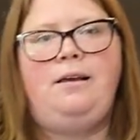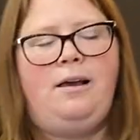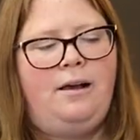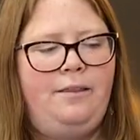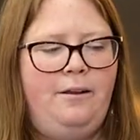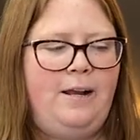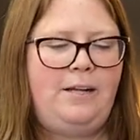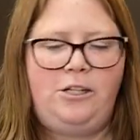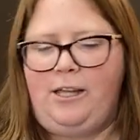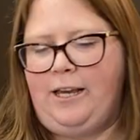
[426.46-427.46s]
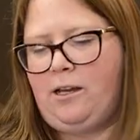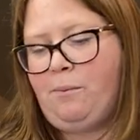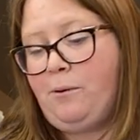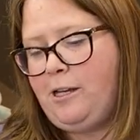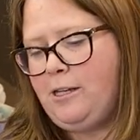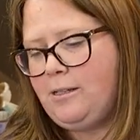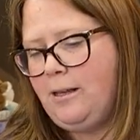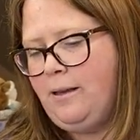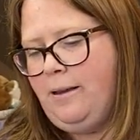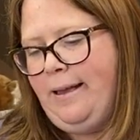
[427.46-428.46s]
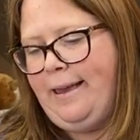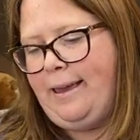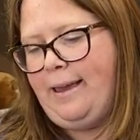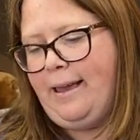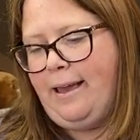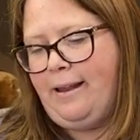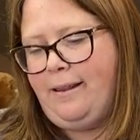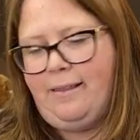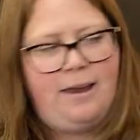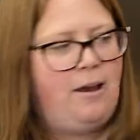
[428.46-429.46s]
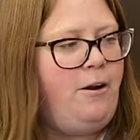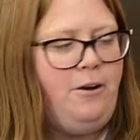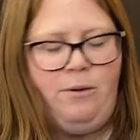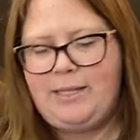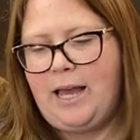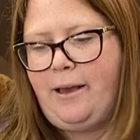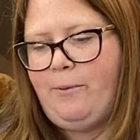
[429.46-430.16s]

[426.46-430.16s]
Uh, they're actually like capris and they are new with tag.